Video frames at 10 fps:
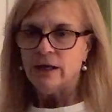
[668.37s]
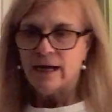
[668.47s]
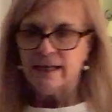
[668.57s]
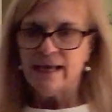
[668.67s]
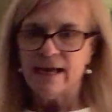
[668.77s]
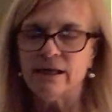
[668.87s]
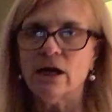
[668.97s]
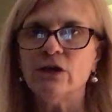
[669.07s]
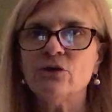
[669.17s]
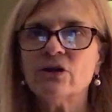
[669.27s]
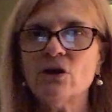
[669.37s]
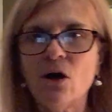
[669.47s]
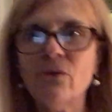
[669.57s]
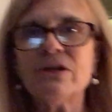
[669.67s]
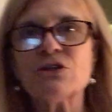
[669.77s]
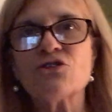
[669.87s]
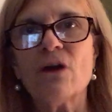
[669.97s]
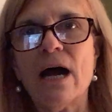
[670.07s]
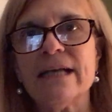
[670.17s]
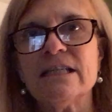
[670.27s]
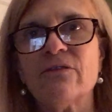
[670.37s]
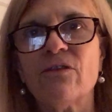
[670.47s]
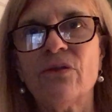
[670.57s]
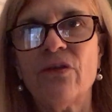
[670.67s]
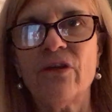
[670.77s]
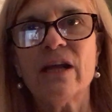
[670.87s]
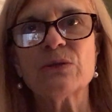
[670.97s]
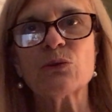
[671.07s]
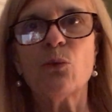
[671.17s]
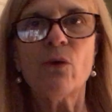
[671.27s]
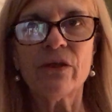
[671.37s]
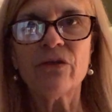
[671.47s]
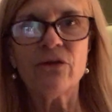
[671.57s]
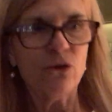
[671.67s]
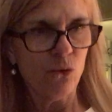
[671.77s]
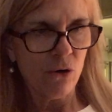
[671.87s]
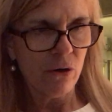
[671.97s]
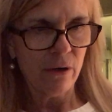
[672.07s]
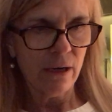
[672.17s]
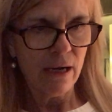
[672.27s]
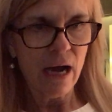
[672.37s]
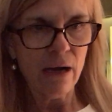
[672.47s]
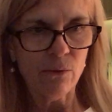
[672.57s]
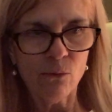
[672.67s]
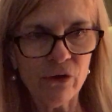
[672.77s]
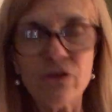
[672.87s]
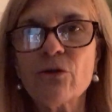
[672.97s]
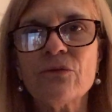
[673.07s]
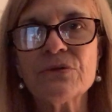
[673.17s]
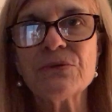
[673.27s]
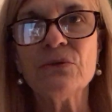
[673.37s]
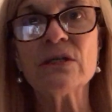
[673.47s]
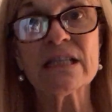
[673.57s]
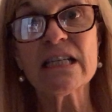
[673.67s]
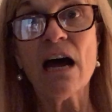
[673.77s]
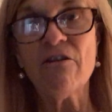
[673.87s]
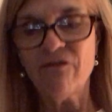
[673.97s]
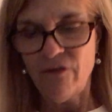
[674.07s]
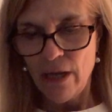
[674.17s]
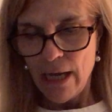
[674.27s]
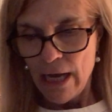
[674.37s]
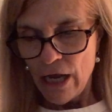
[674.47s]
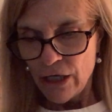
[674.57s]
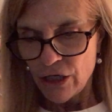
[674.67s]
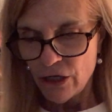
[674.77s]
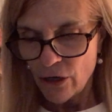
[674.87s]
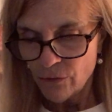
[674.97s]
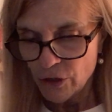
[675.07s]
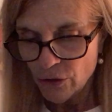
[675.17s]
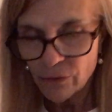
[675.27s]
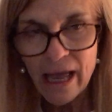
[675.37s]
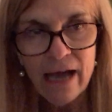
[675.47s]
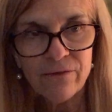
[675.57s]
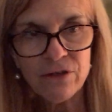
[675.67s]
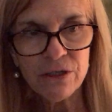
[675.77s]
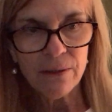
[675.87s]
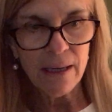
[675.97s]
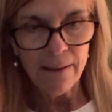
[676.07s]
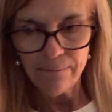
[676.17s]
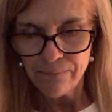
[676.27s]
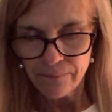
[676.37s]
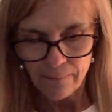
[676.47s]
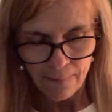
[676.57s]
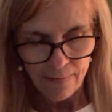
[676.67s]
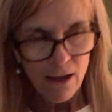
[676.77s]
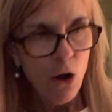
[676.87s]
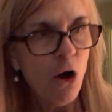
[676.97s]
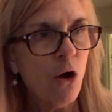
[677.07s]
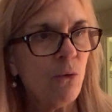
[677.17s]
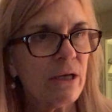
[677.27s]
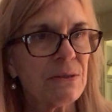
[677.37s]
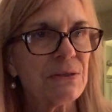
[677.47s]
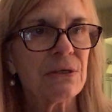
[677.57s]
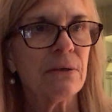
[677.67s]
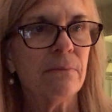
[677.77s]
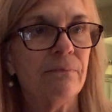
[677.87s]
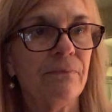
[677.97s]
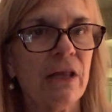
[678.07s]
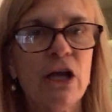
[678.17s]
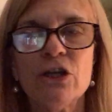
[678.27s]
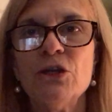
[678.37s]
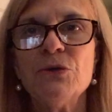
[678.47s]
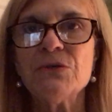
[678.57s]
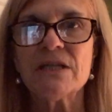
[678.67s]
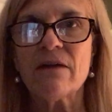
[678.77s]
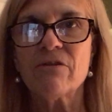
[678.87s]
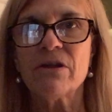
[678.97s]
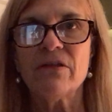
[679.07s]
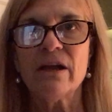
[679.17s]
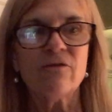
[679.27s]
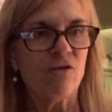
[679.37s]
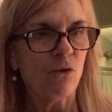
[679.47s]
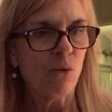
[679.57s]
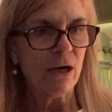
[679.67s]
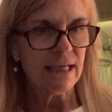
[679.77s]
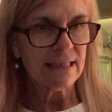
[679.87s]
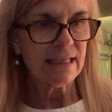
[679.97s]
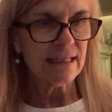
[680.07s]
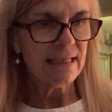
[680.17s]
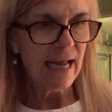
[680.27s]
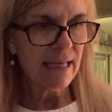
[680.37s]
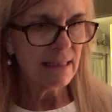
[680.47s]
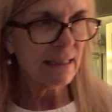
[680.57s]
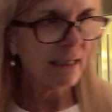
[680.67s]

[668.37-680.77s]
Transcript: again, you can always try different things with your stuff. You don't have to always use everything for what it's intended.